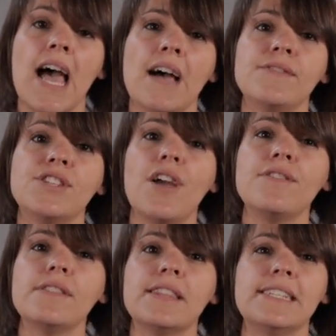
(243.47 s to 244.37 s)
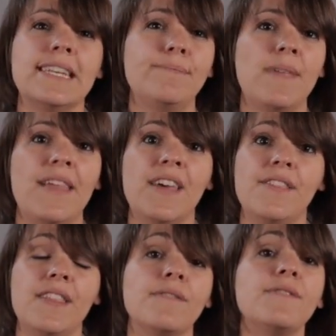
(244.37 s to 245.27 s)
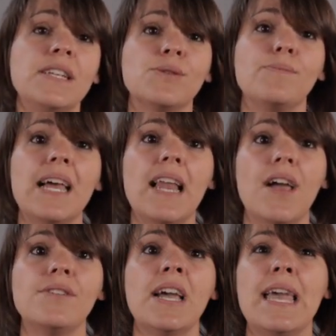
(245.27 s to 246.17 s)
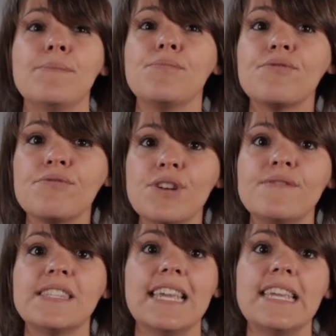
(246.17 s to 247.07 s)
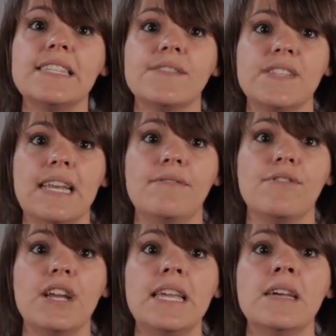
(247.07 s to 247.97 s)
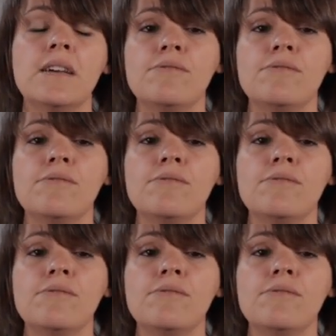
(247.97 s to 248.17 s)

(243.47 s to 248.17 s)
have shown that the fetal pillow improves the ease of delivery,